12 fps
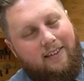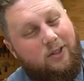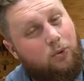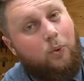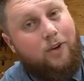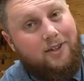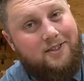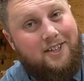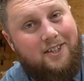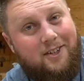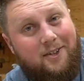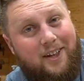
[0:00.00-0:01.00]
That's what we used
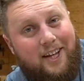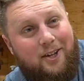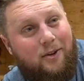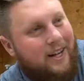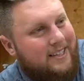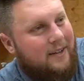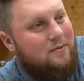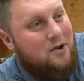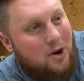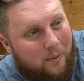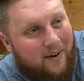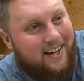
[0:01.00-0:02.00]
to do. Like, you guys have
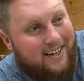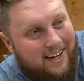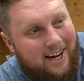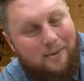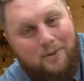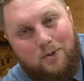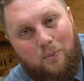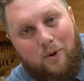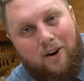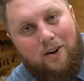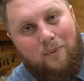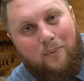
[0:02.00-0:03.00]
no idea how much
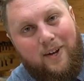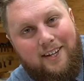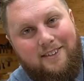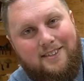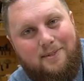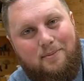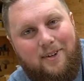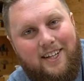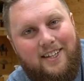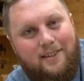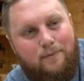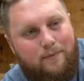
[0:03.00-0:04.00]
work Whit used to put
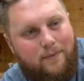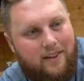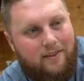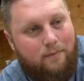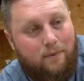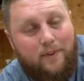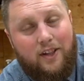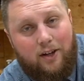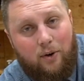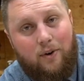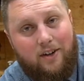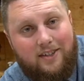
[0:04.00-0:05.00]
into fill,
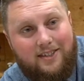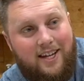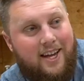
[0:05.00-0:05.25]
fulfilling orders,